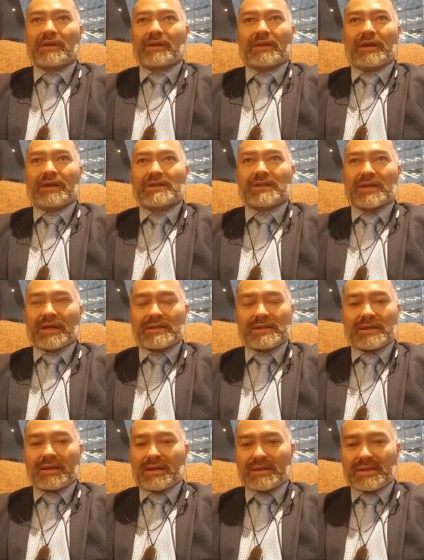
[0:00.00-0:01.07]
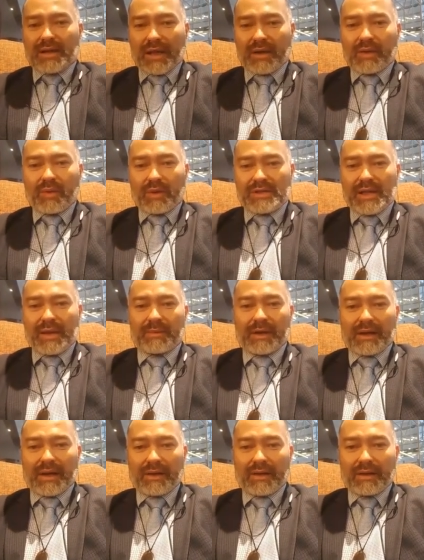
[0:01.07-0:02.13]
it's just astounding what's
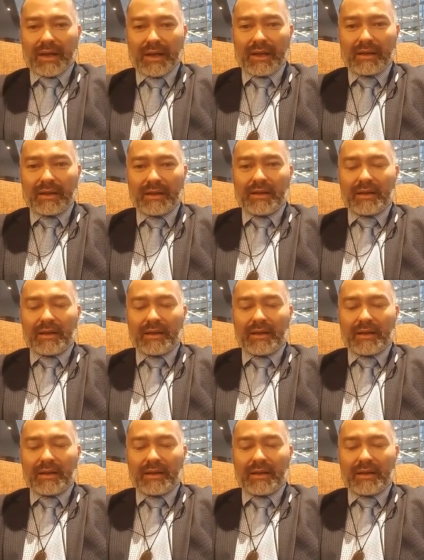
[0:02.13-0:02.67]
happening out there.